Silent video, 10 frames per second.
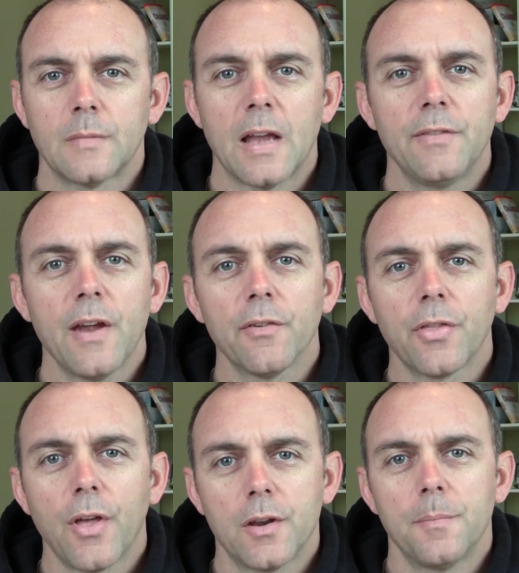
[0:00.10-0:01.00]
Have you ever
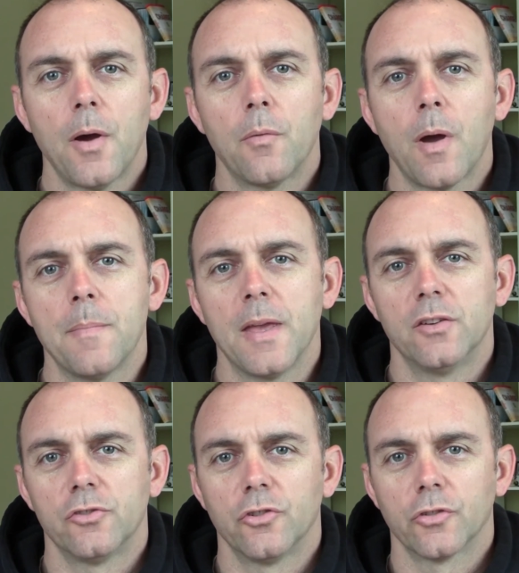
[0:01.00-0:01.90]
thought about why
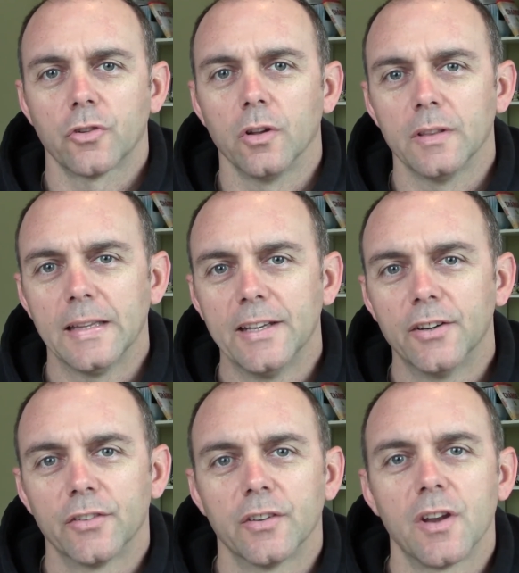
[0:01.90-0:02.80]
managers are called
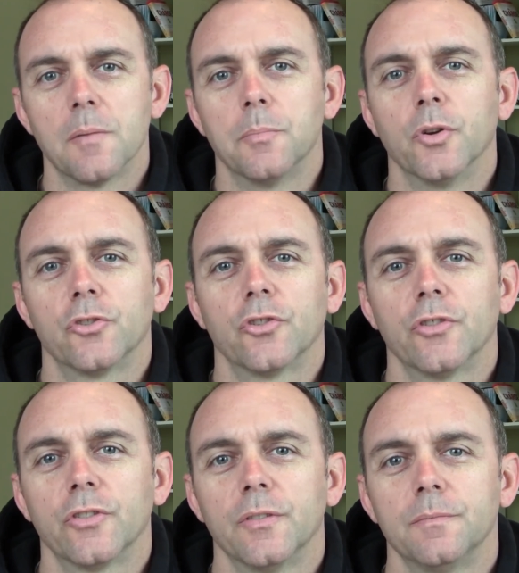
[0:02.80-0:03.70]
leaders and not
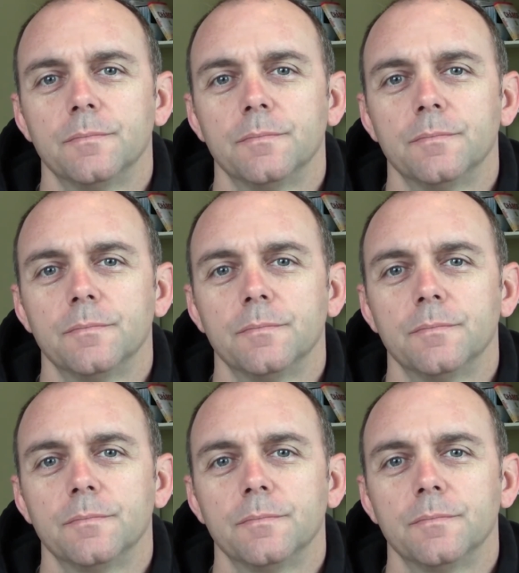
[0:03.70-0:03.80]
pushers?